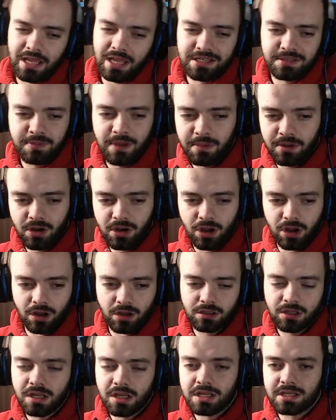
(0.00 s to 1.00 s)
I guess maybe
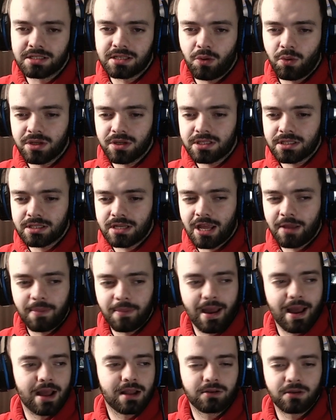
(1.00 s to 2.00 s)
not, because what's his name
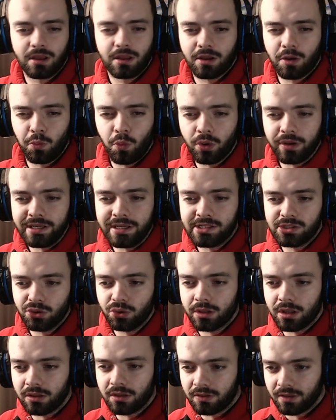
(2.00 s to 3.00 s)
had like a
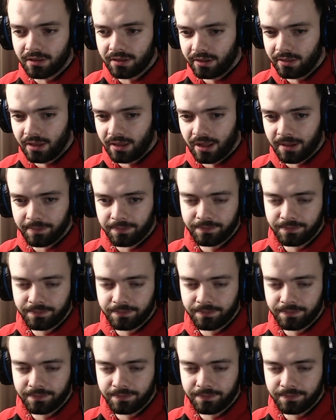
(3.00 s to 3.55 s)
walkie-talkie thing, didn't they?